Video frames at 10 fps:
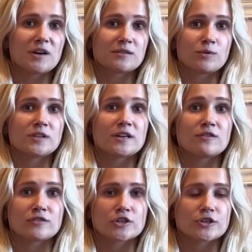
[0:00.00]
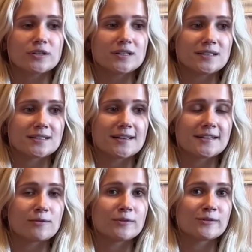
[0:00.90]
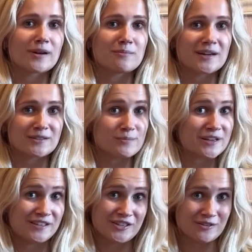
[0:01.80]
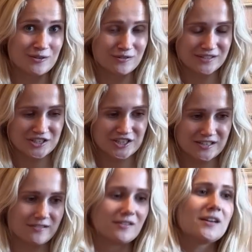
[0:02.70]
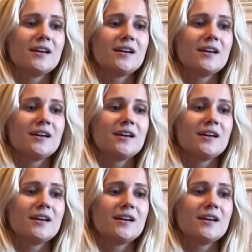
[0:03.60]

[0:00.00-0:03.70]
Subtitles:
But what I know for sure is that I want to come back to my initial goal of the channel.